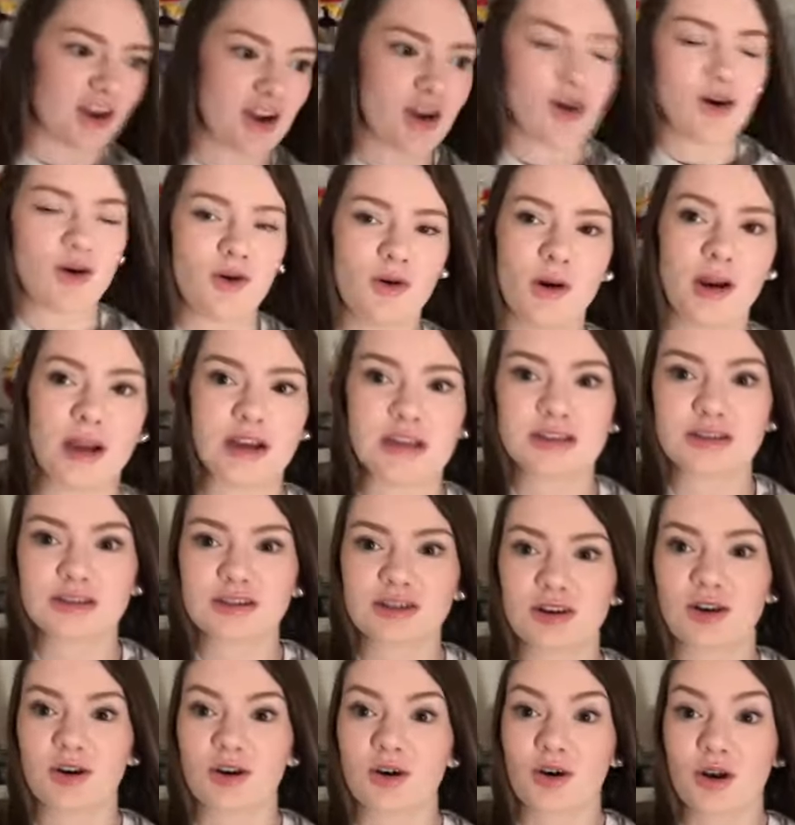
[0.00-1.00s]
So it's
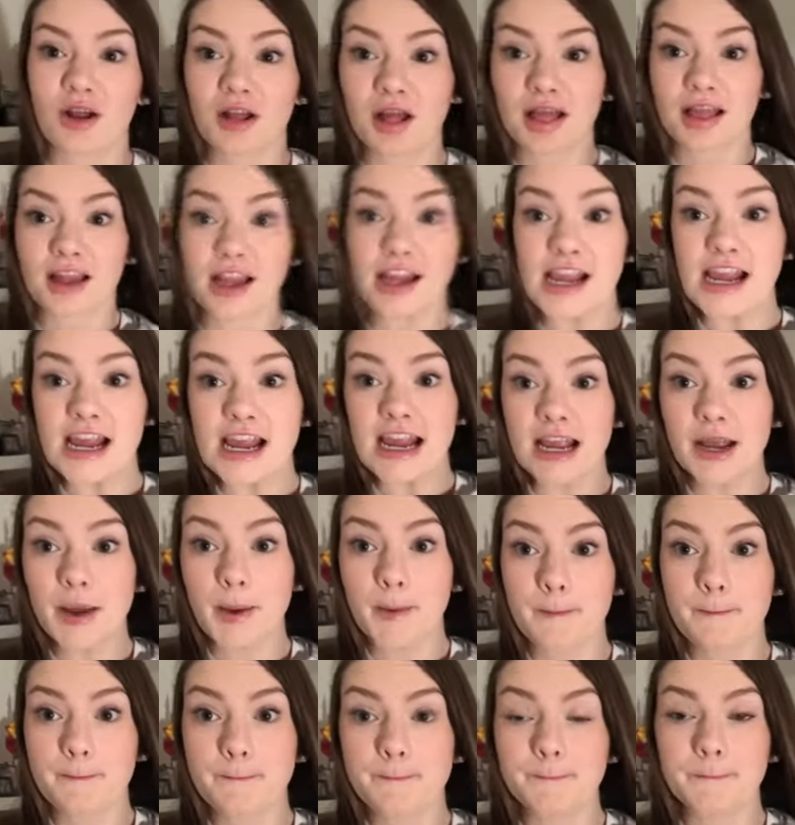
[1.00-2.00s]
currently,
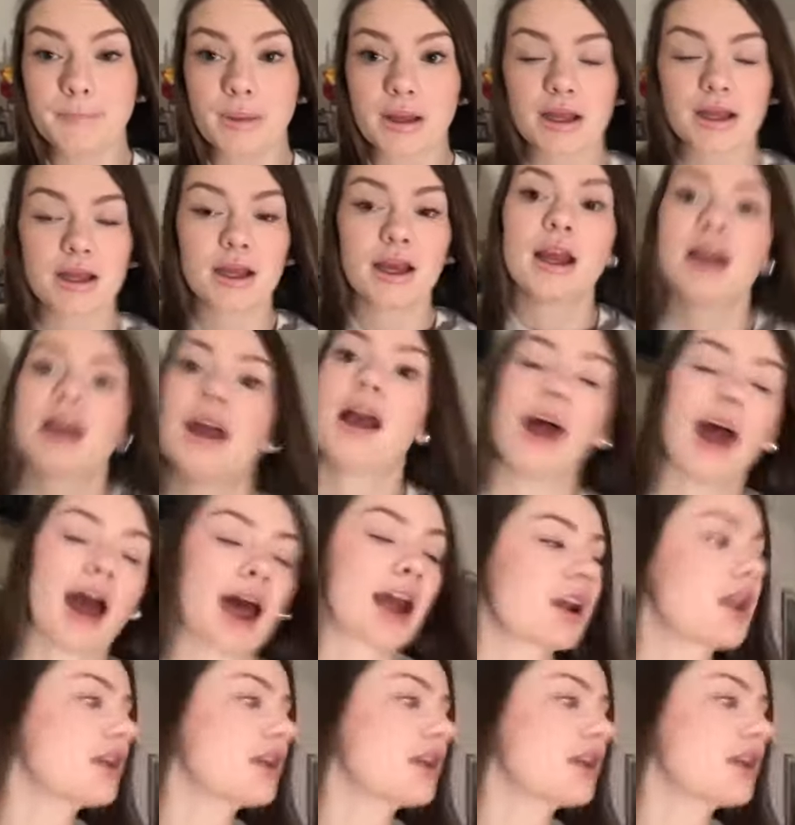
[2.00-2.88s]
I